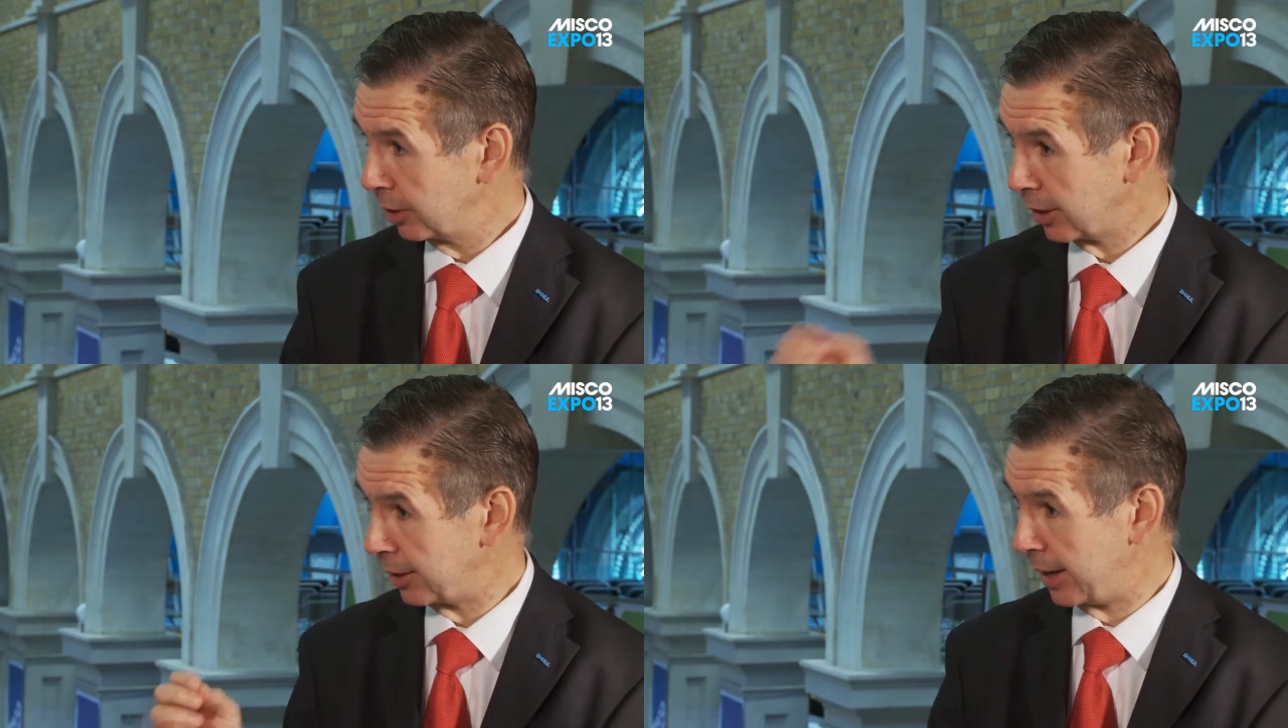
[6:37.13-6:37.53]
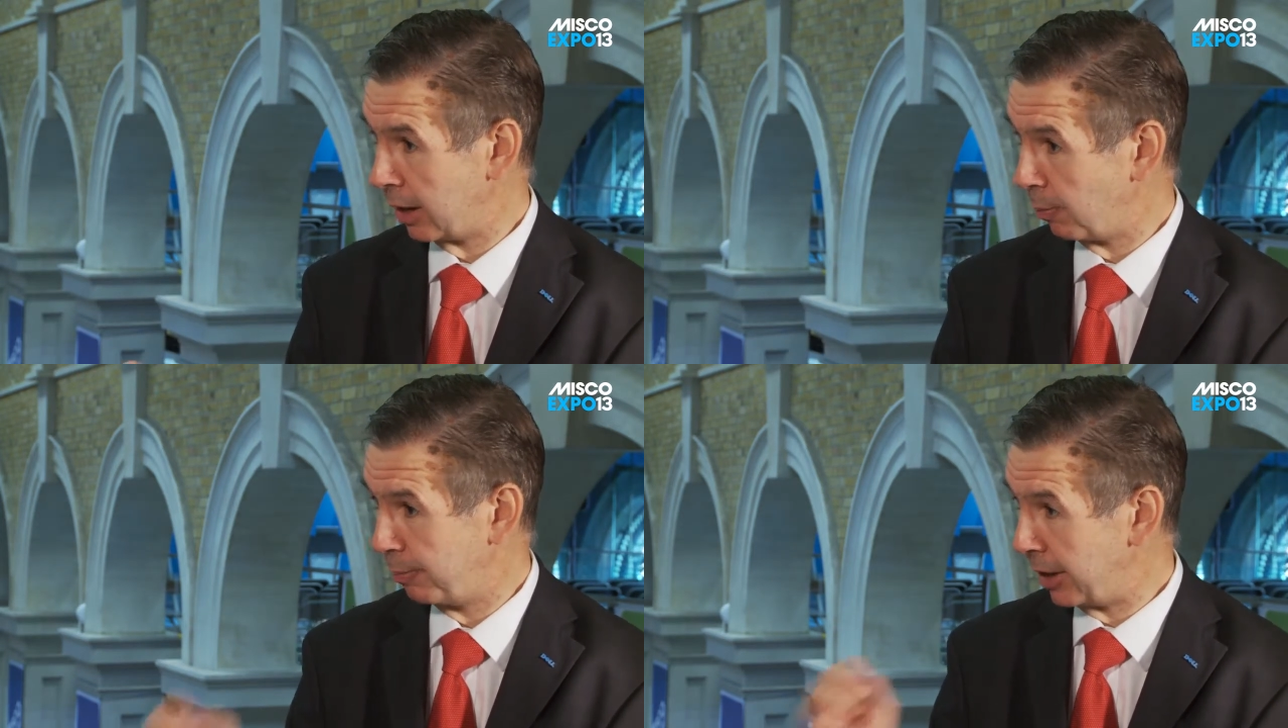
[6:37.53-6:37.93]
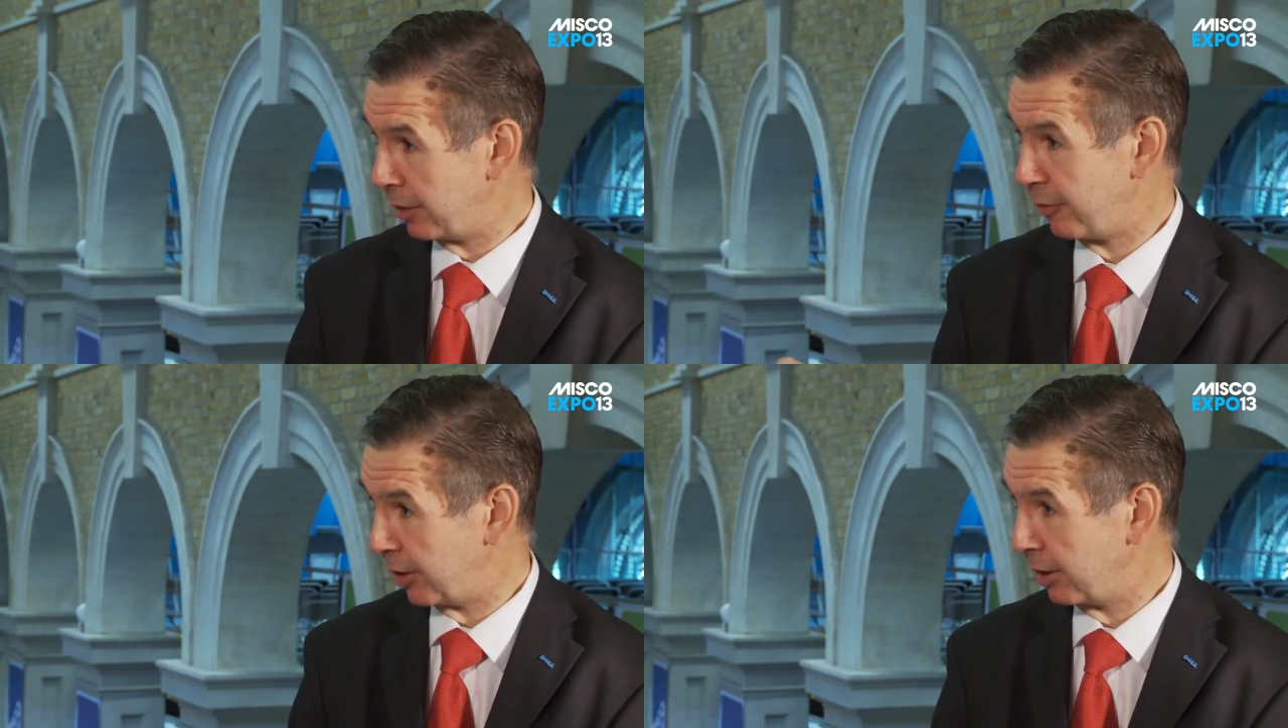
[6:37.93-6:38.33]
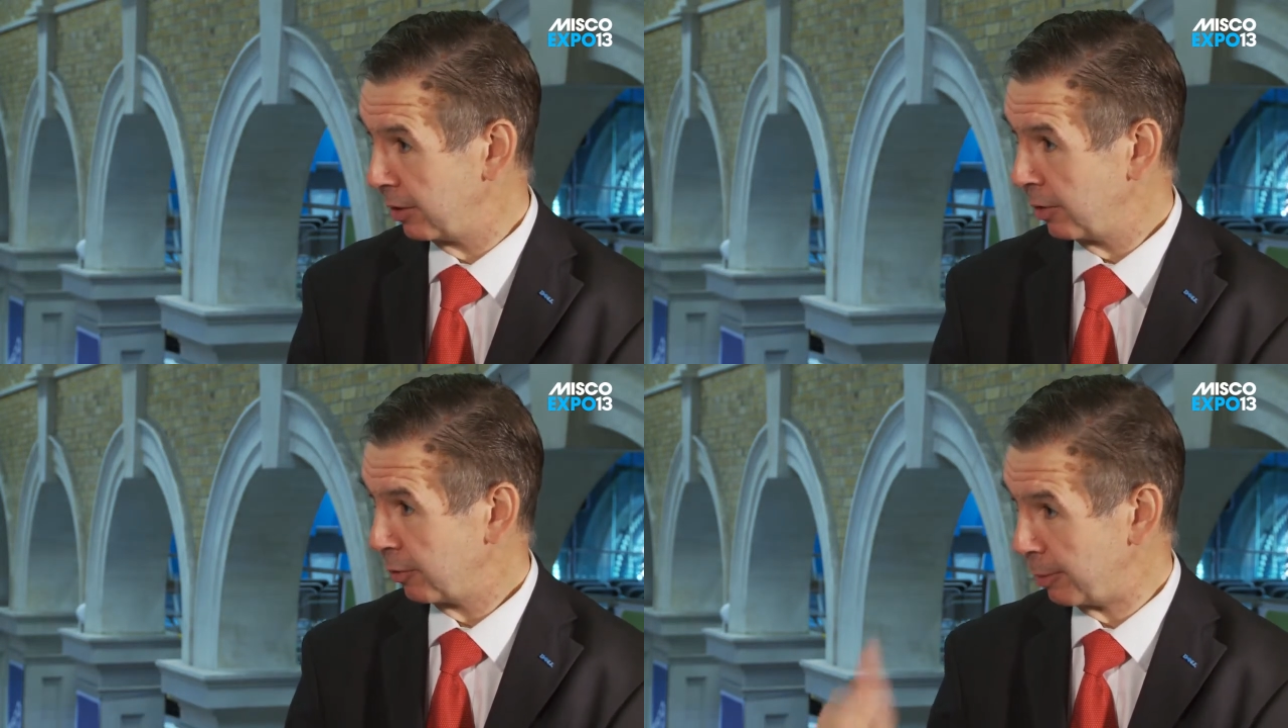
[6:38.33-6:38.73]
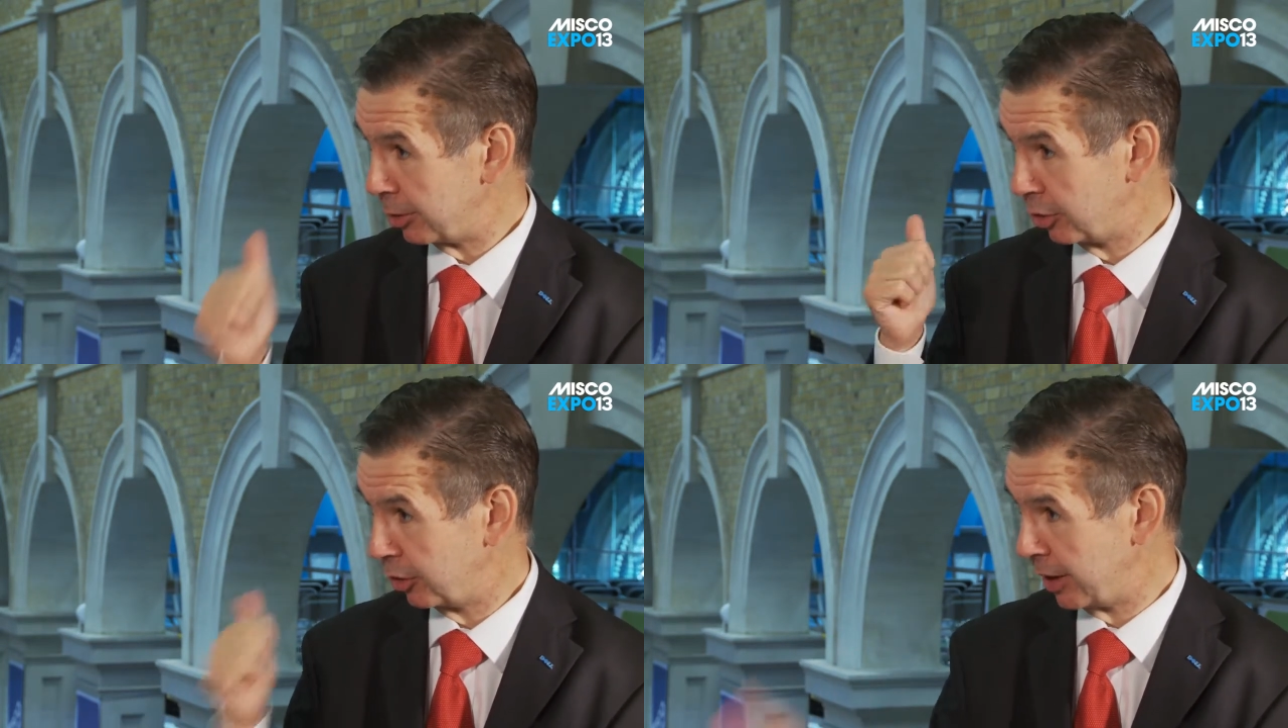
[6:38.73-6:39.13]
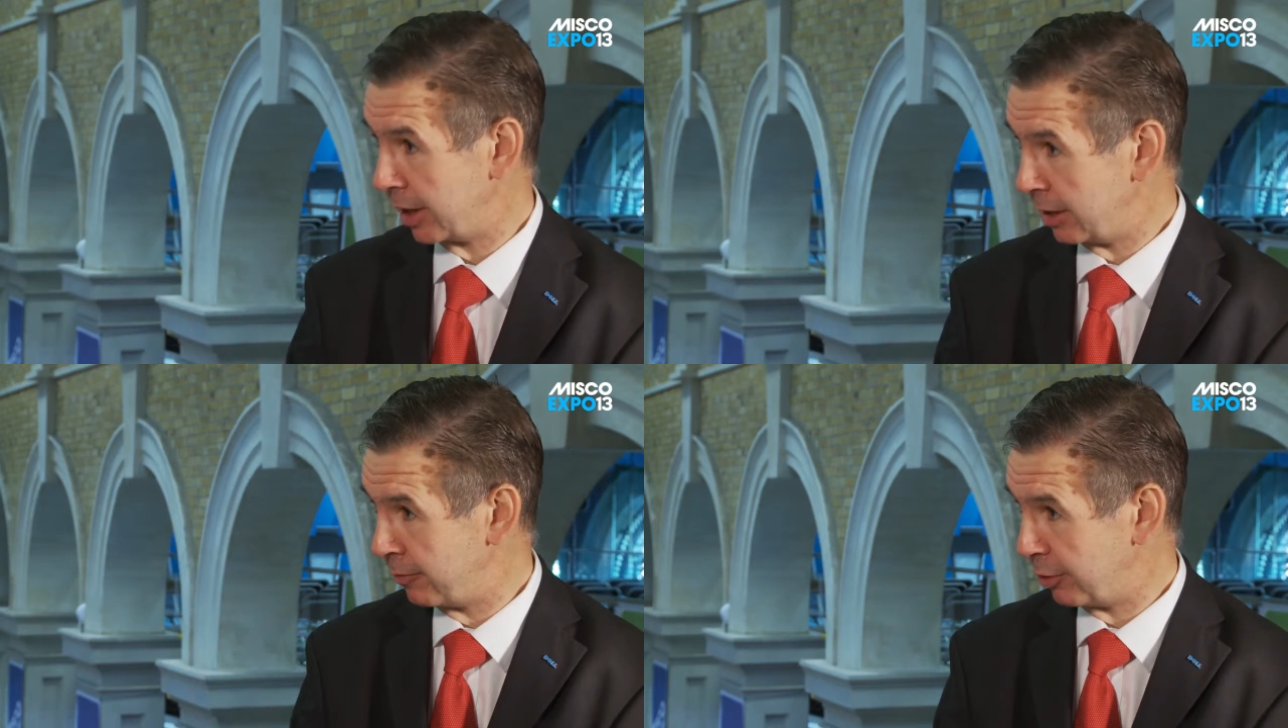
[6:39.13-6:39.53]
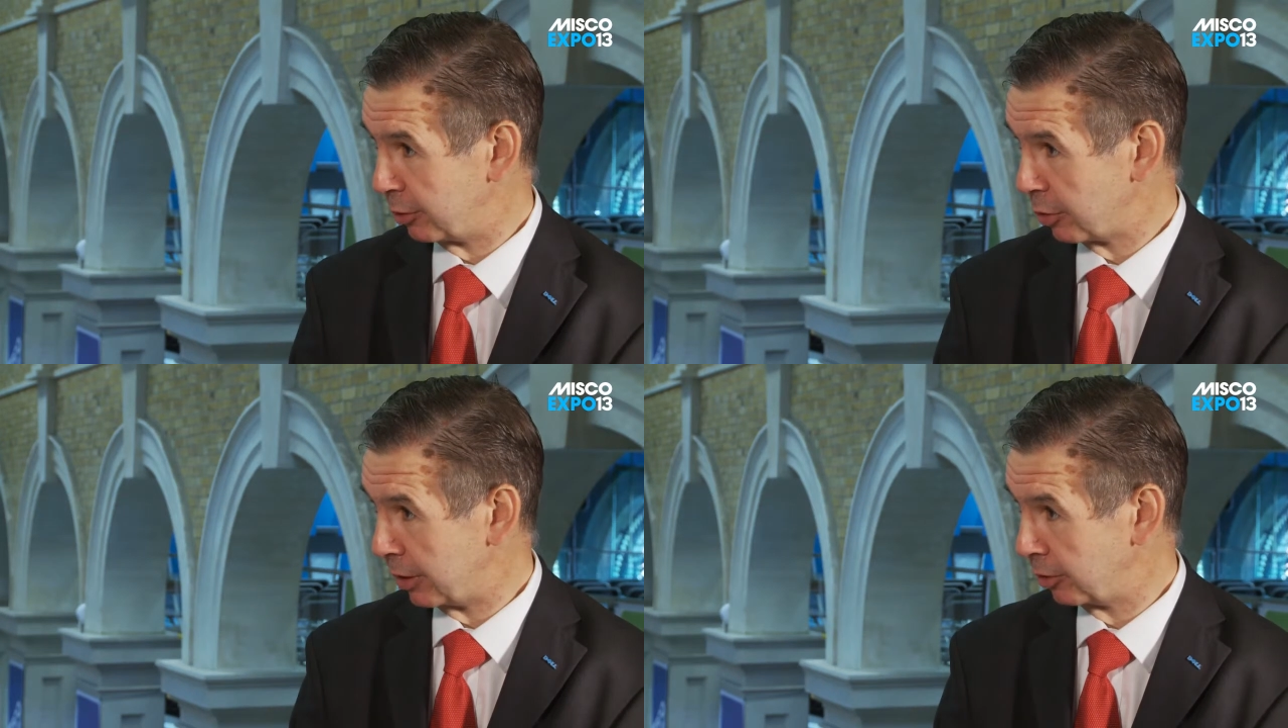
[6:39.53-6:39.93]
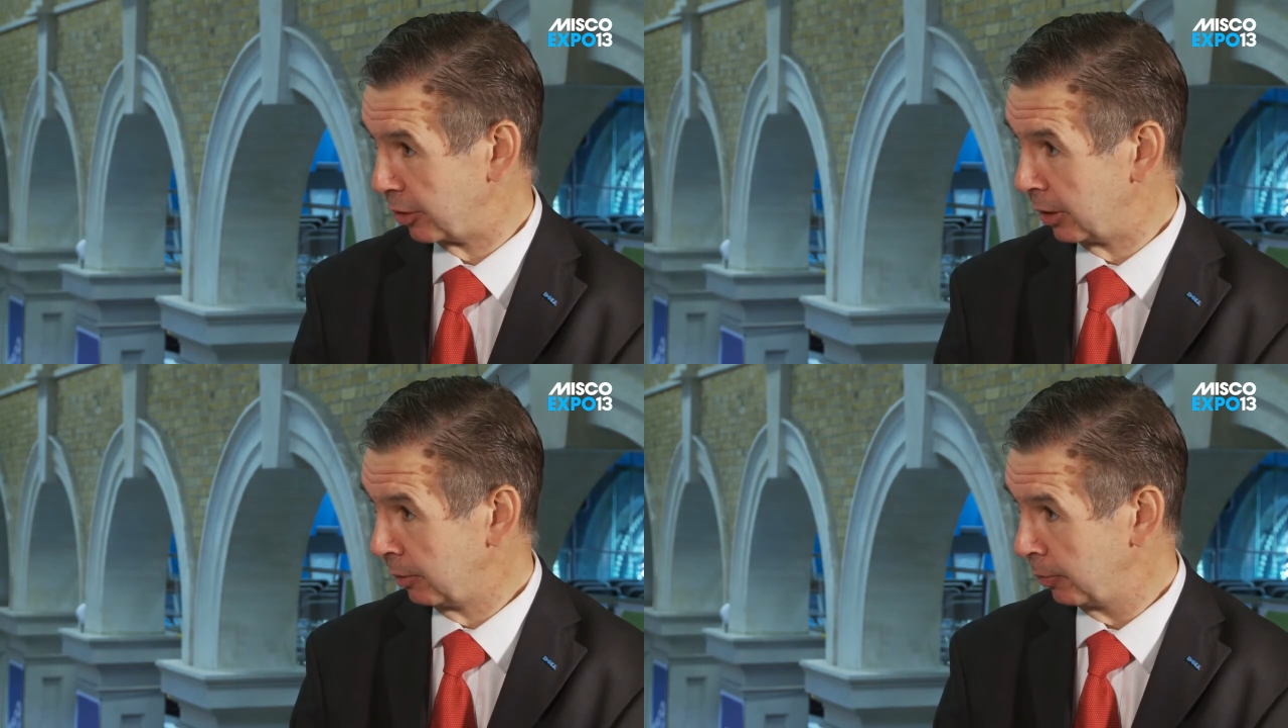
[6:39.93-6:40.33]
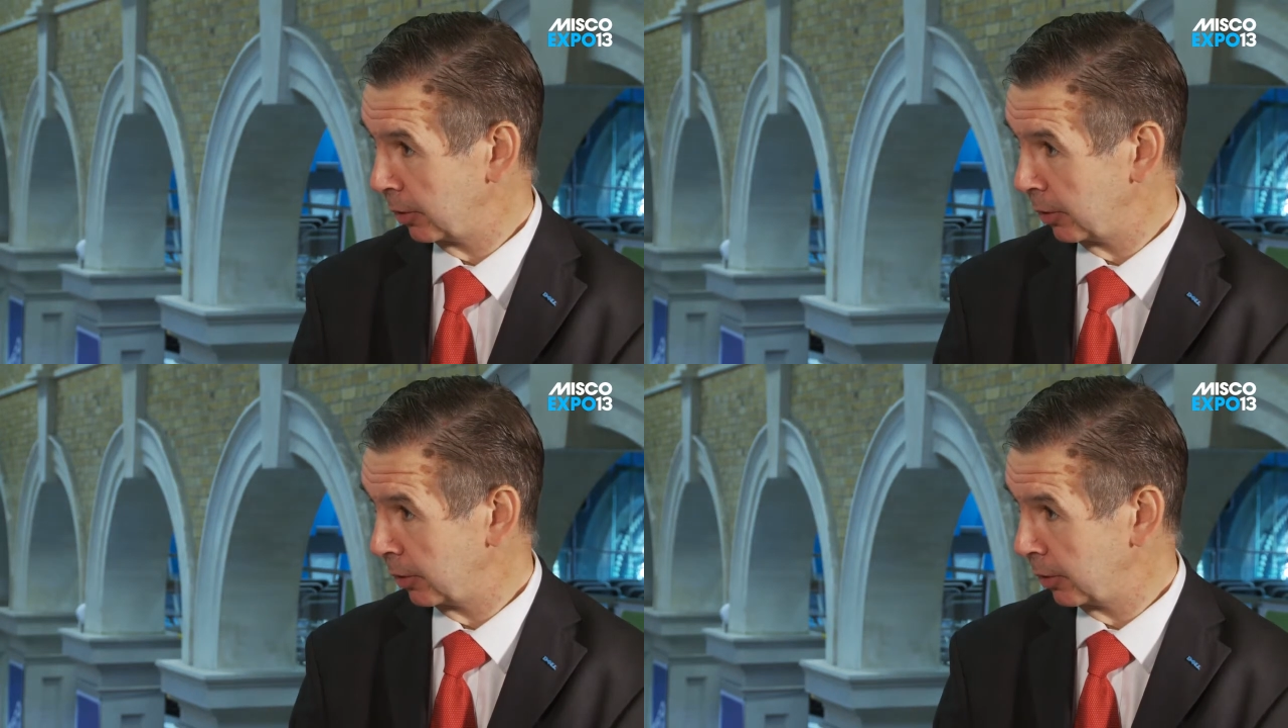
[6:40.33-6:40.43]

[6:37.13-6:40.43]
can now benefit from a shared infrastructure